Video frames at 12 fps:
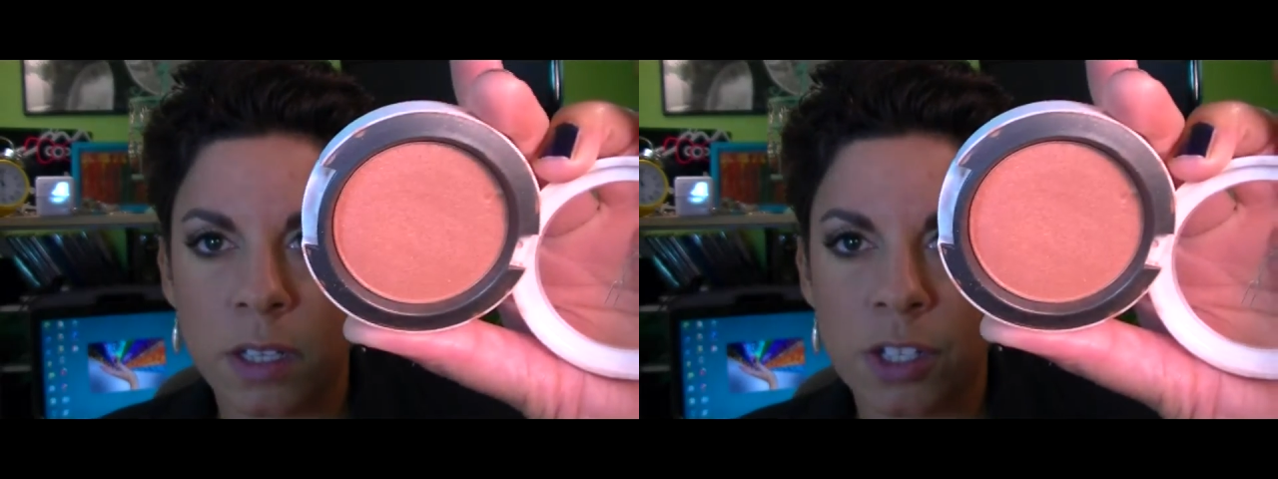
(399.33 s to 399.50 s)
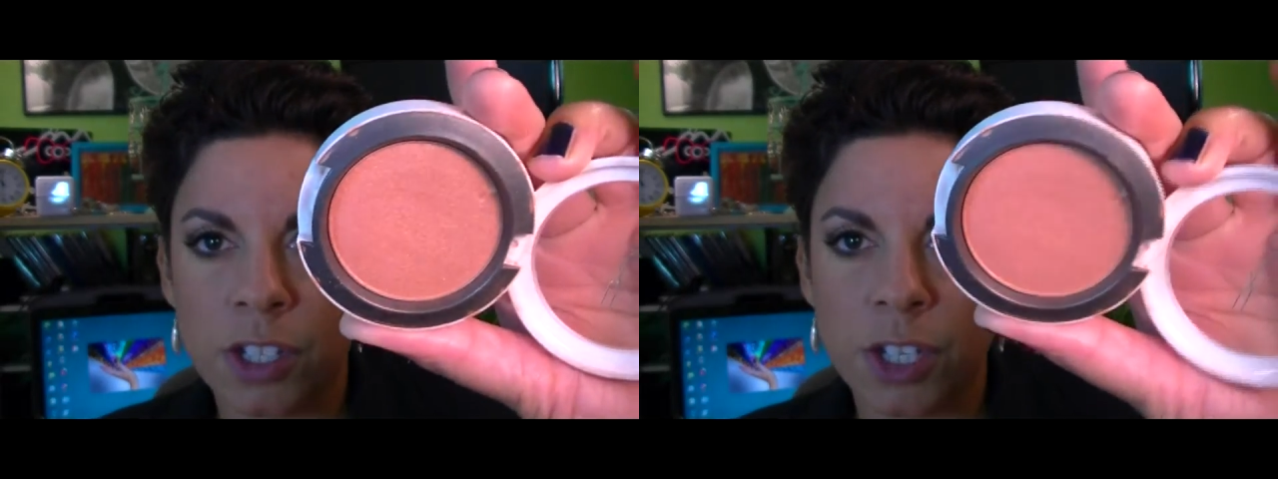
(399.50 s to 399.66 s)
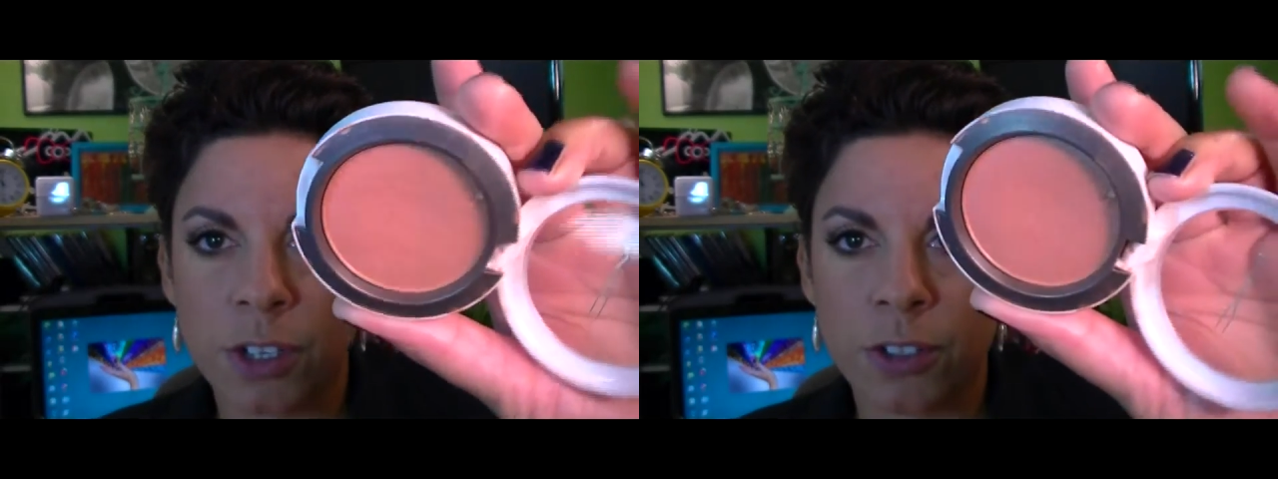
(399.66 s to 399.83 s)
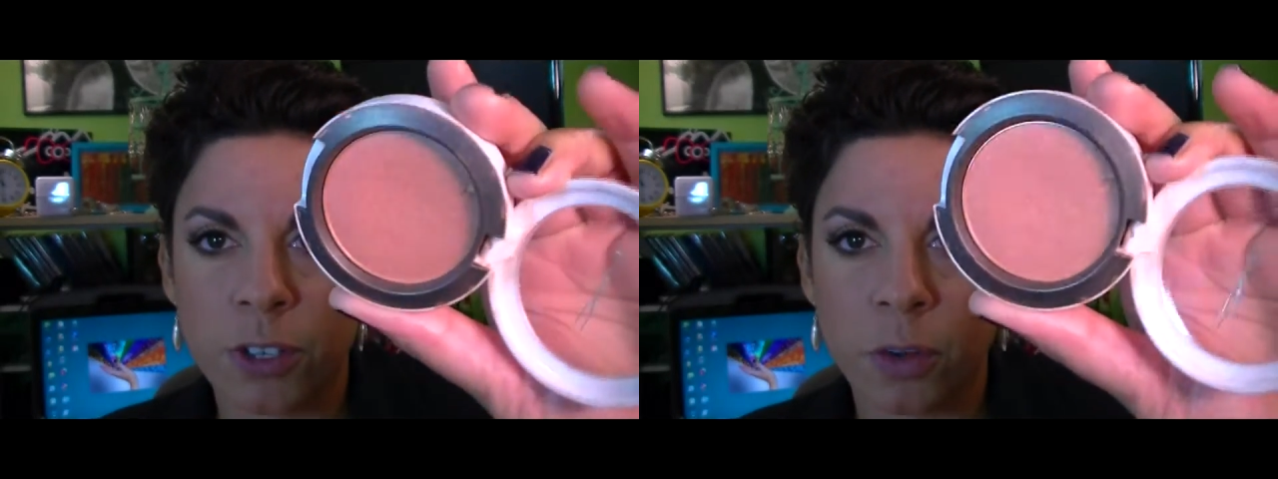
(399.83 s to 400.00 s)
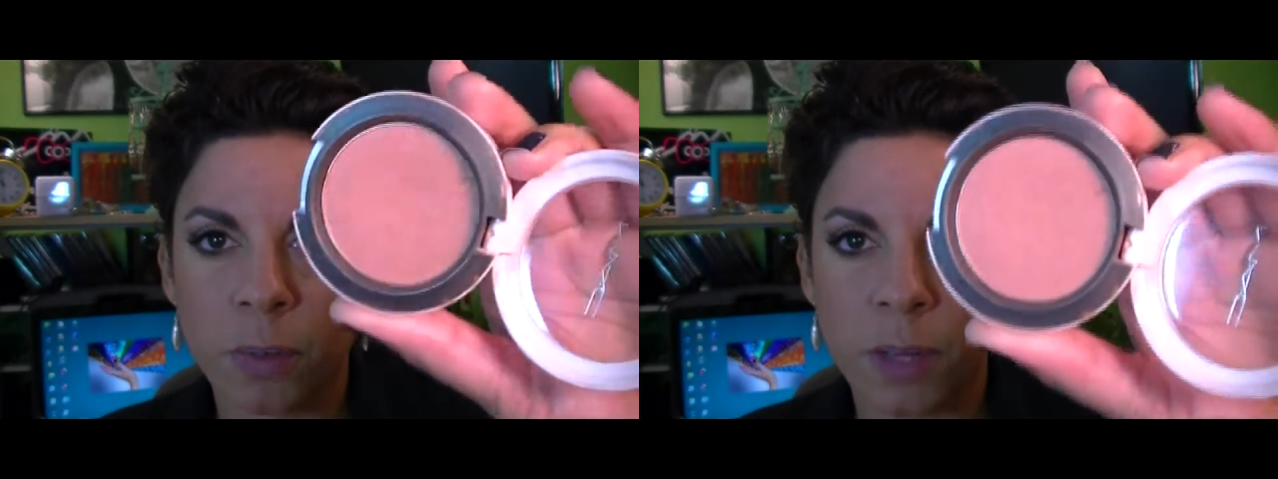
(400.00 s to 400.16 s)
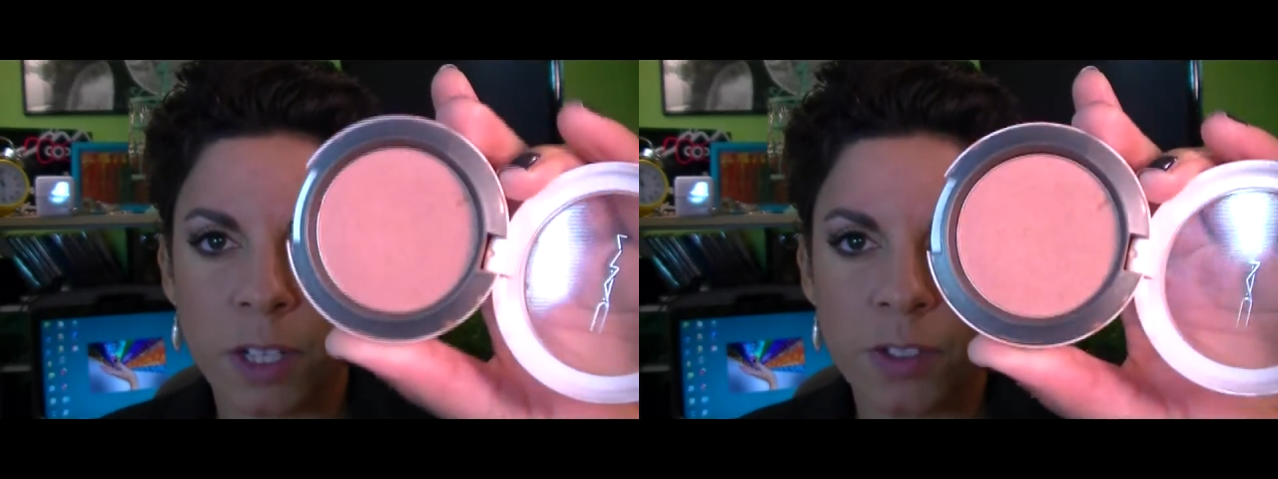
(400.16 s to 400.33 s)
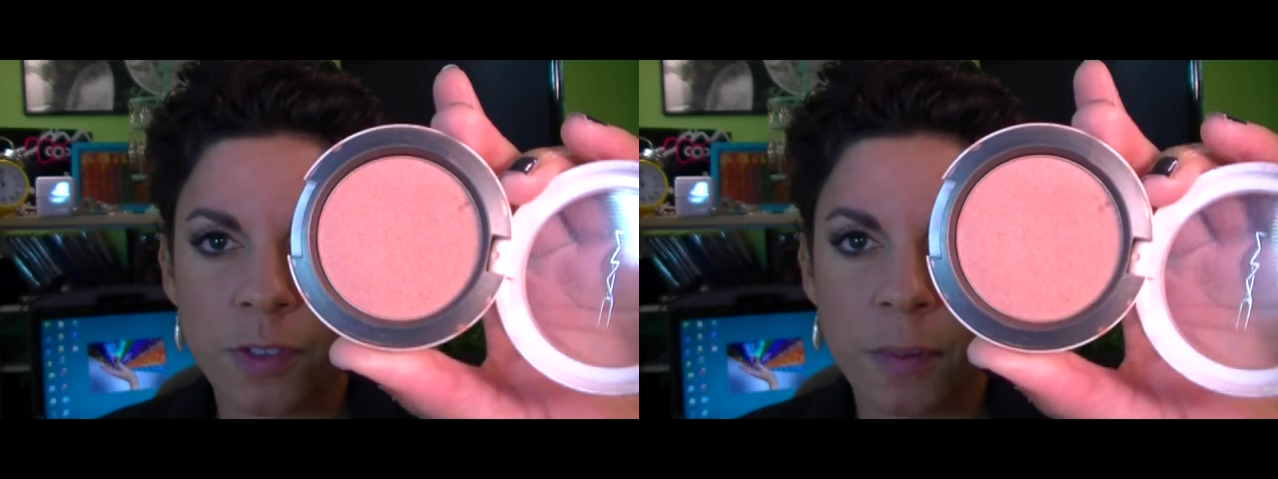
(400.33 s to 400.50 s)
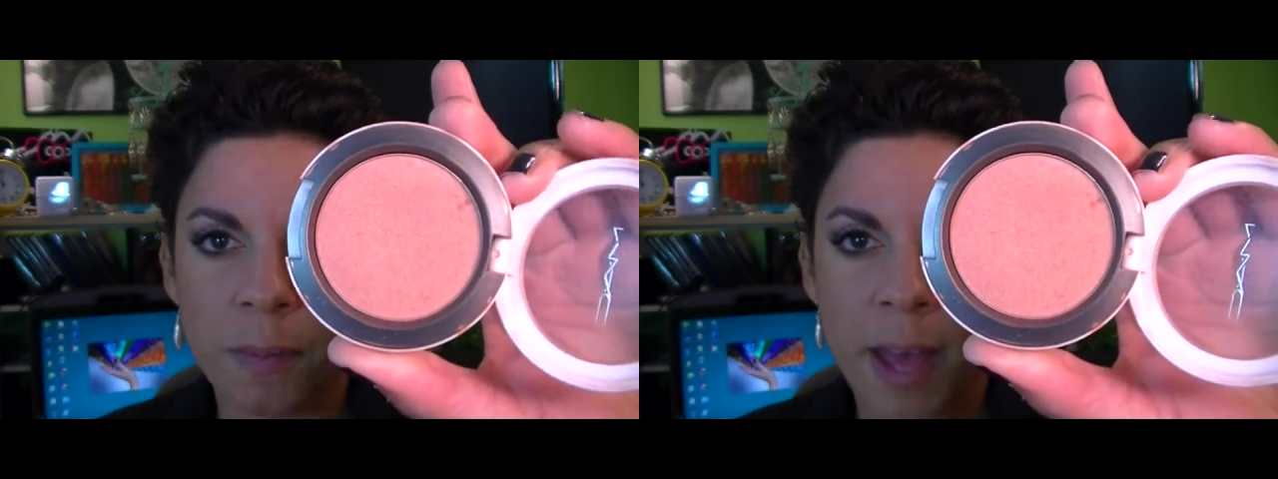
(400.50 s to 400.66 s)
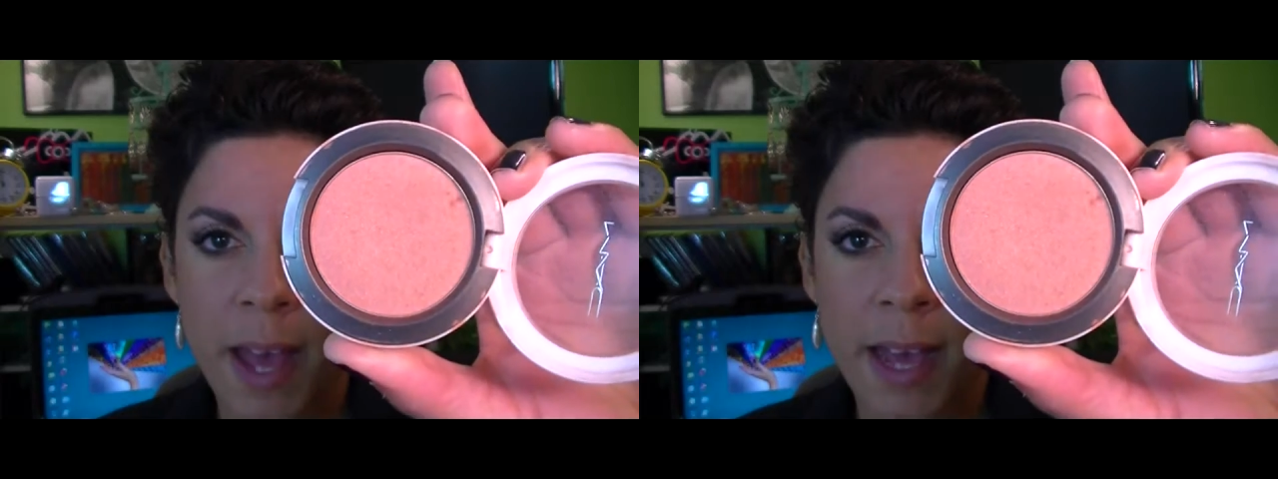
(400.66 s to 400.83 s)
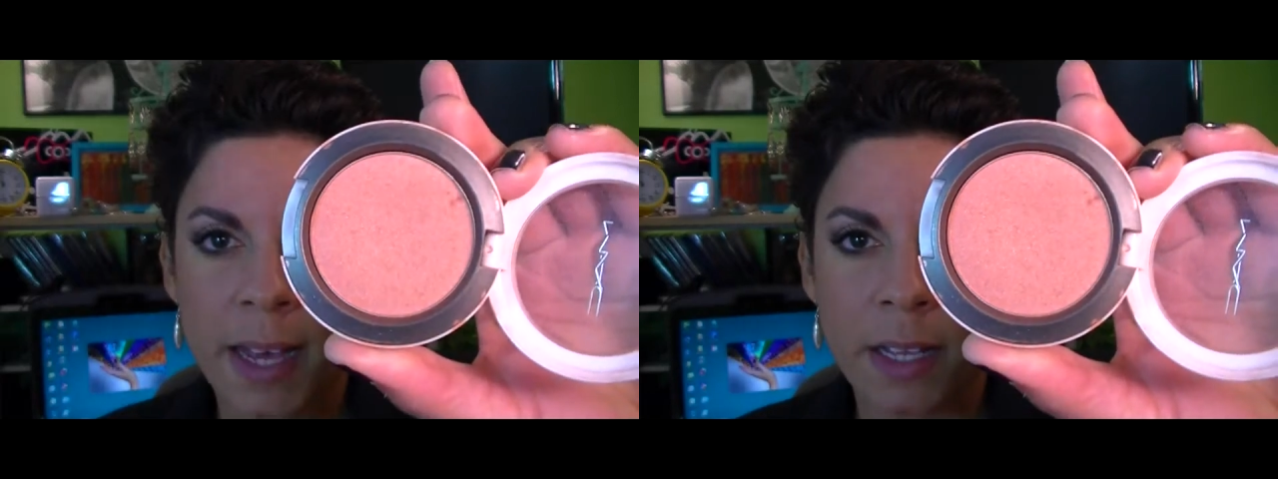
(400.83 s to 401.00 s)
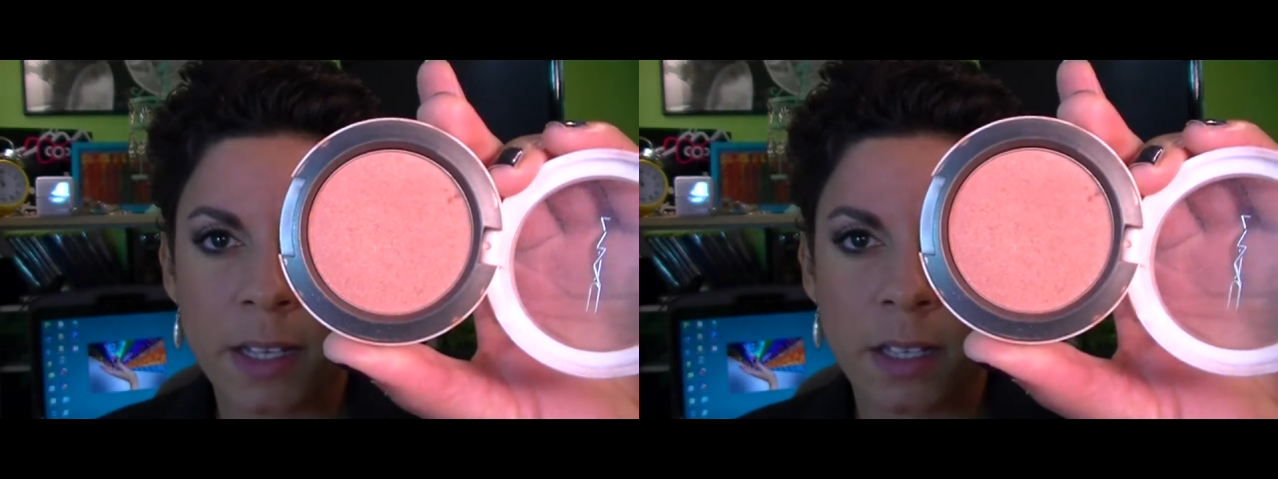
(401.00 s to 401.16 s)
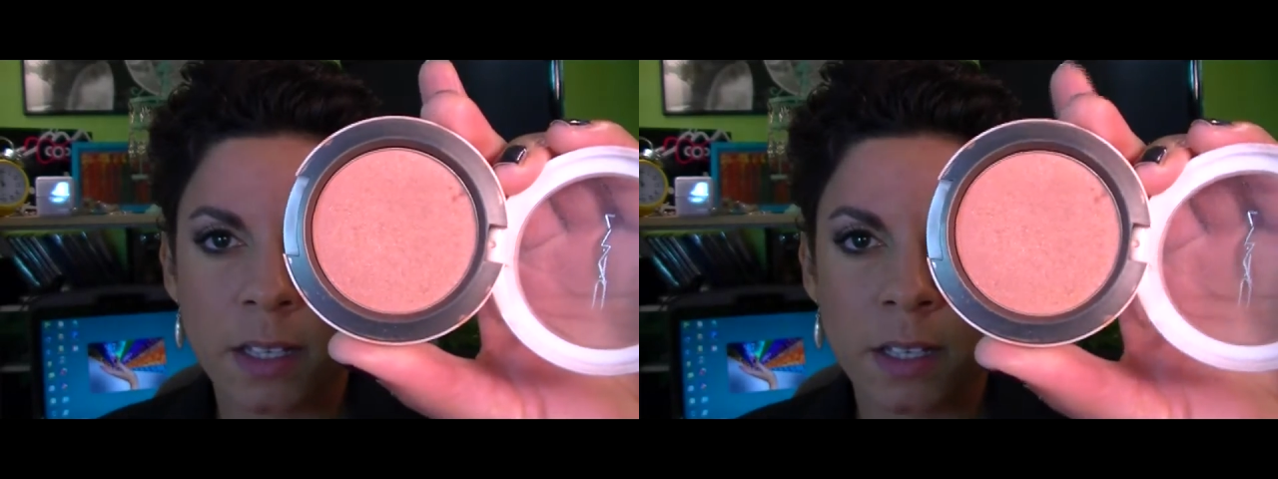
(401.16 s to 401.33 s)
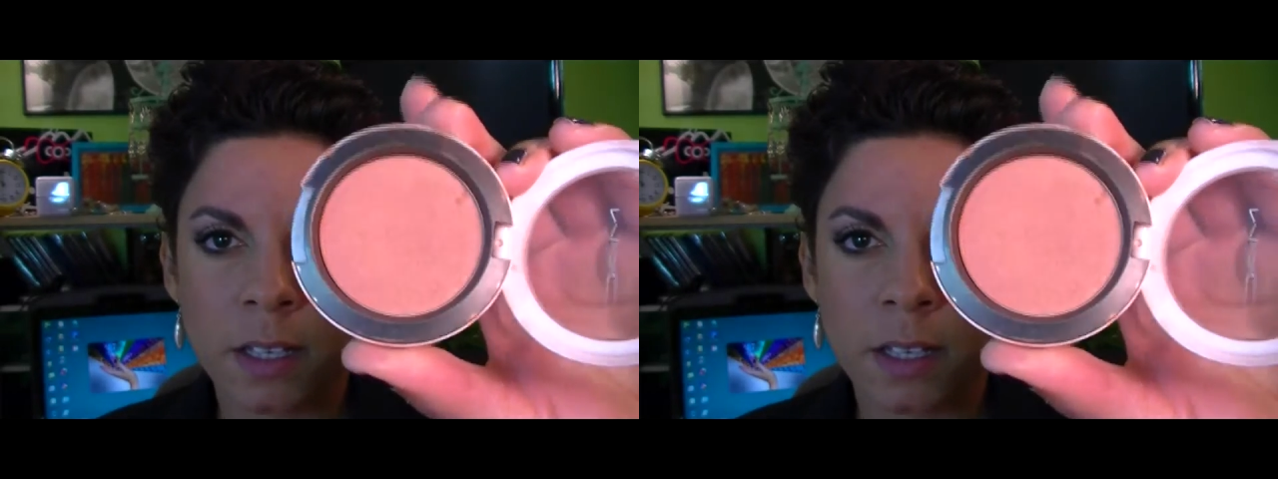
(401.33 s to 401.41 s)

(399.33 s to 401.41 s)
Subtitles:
a sheer tone blush from MAC.